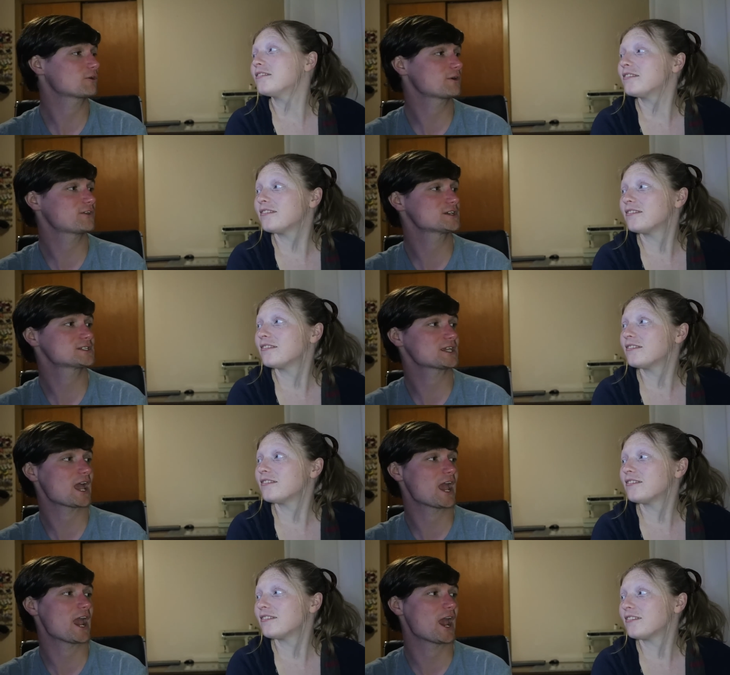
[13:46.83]
Speaker 1: along with us,
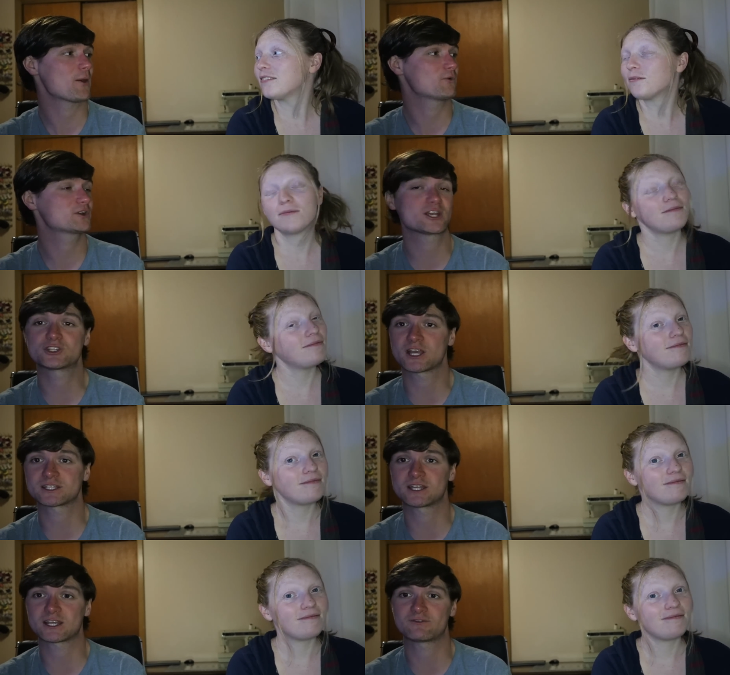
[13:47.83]
and we'll catch you
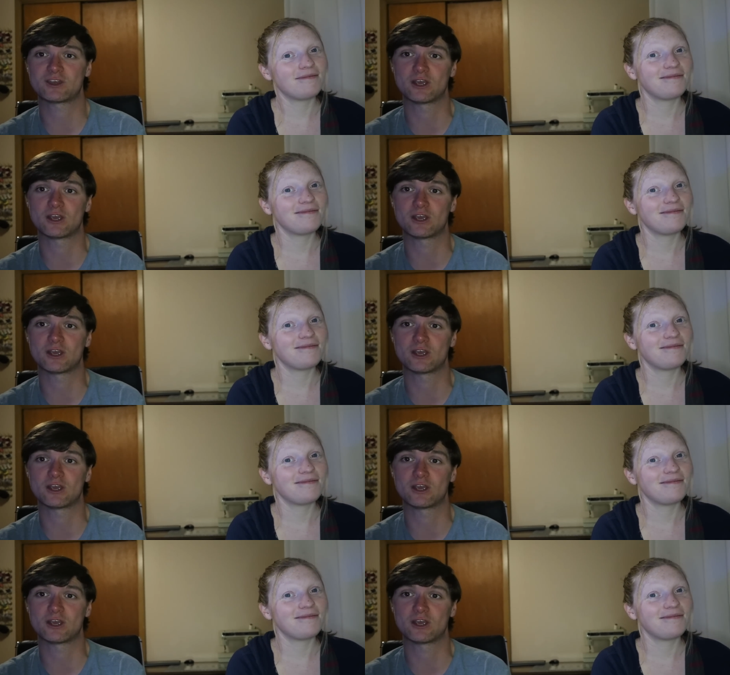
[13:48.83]
guys in the next